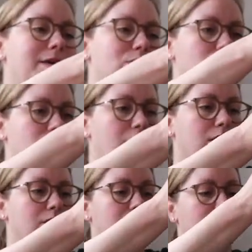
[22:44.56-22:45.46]
Duche.
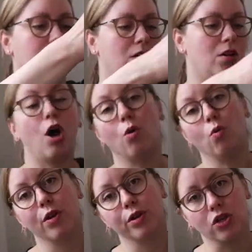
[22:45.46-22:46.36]
Oh,
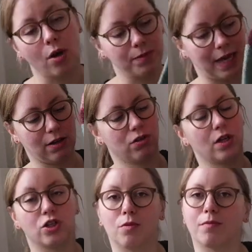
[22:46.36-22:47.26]
work top down, so
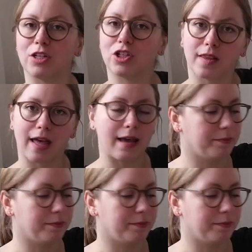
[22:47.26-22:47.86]
I should mention that.